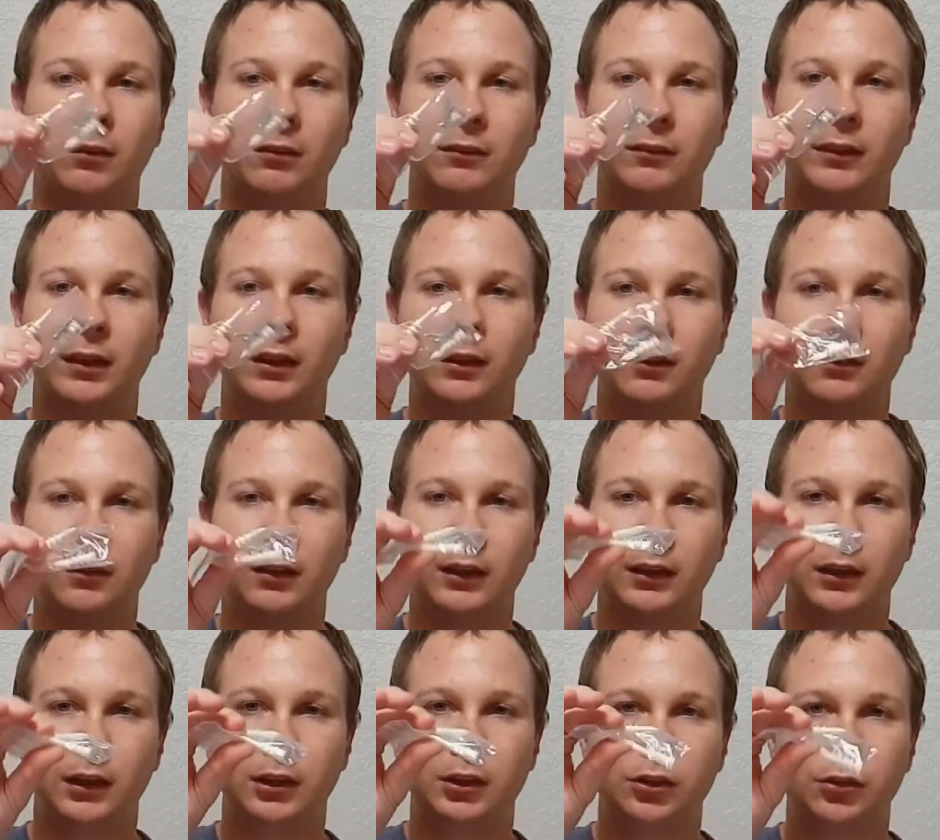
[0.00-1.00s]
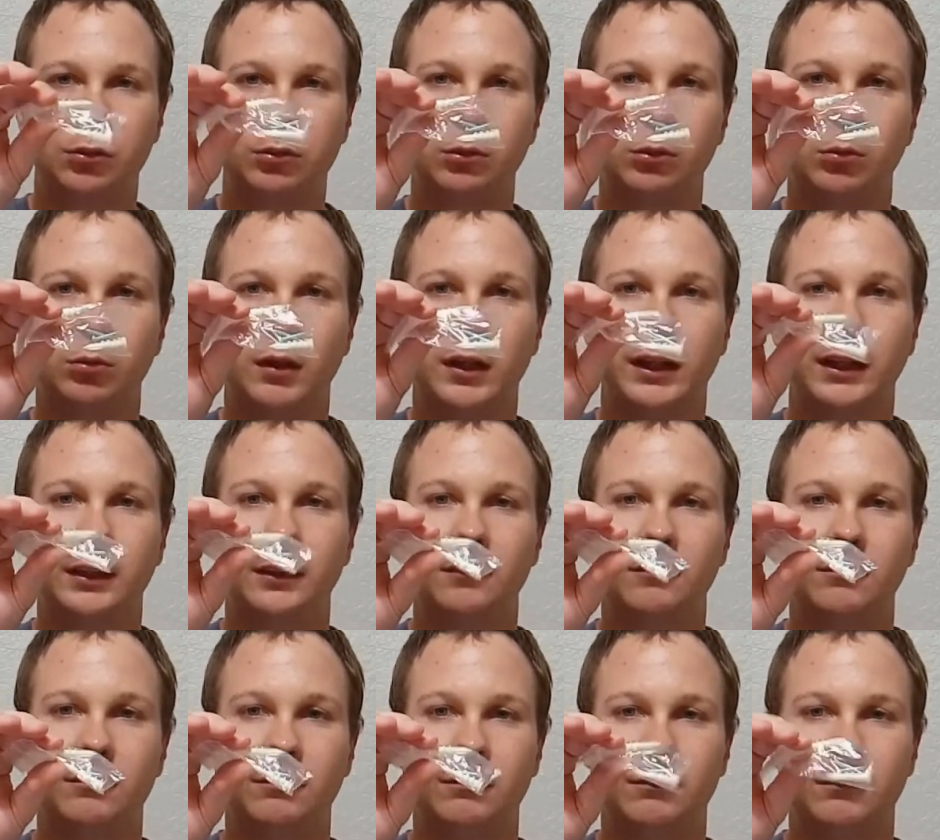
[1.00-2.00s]
They look like they screw right
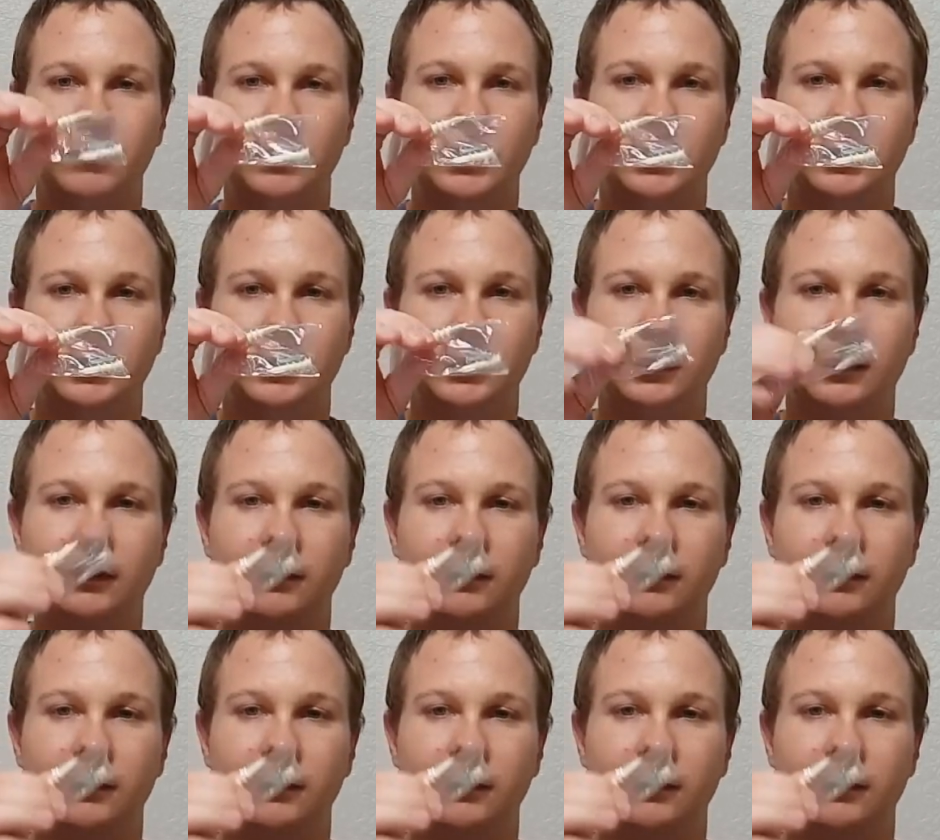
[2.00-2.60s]
in